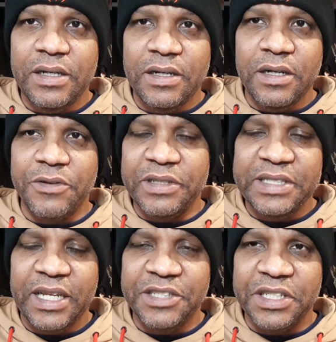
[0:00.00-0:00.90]
other
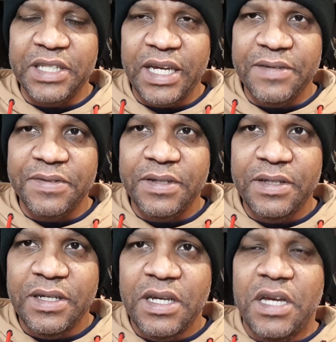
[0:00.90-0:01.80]
intelligent life.
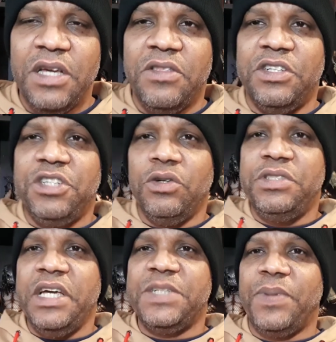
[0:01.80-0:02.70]
The show
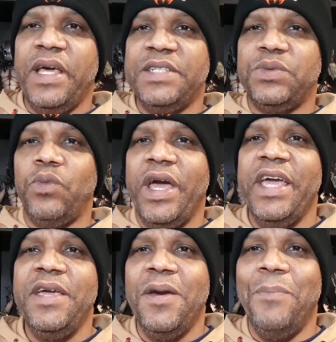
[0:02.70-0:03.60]
takes place
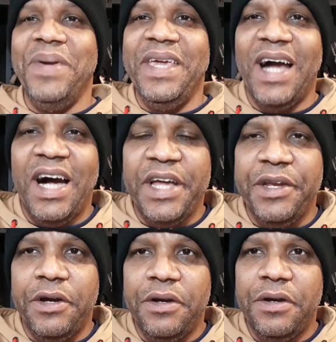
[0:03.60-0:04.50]
way
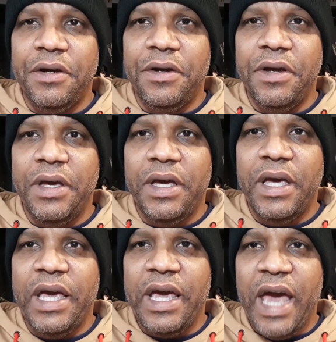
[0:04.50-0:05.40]
beyond
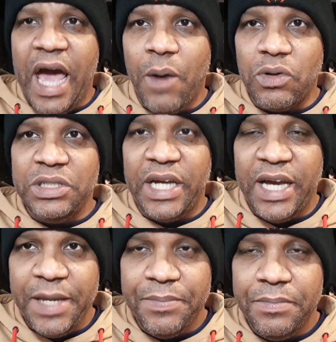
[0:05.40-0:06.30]
our time